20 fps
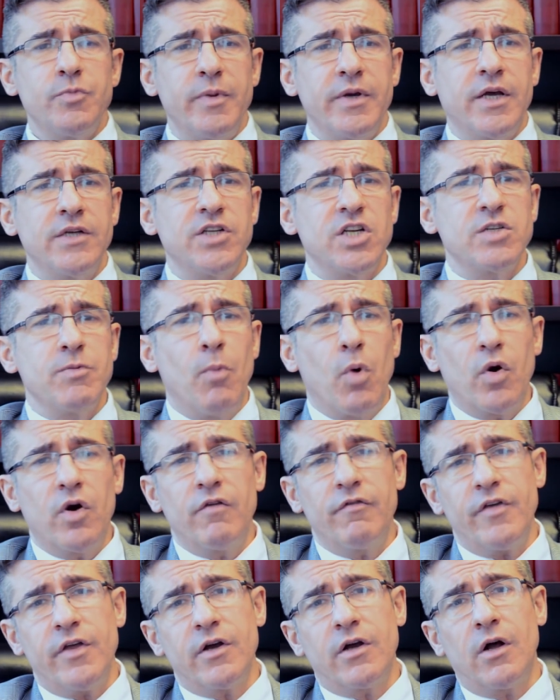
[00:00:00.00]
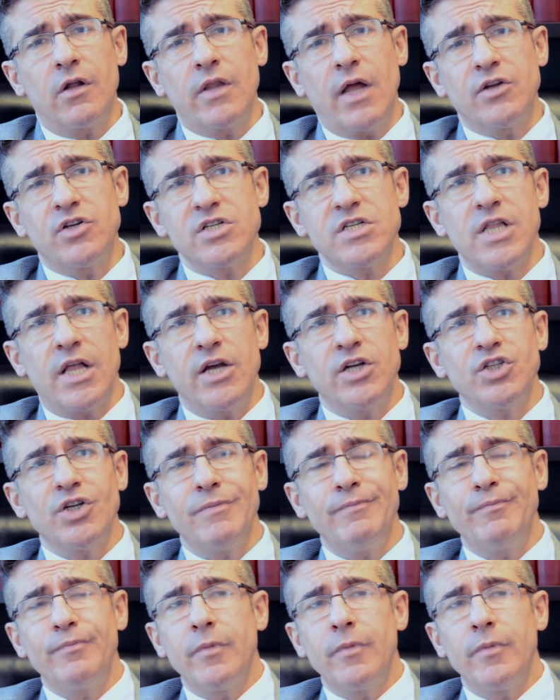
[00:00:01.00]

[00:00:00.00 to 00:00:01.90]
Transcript: because it's motor vehicle legislation.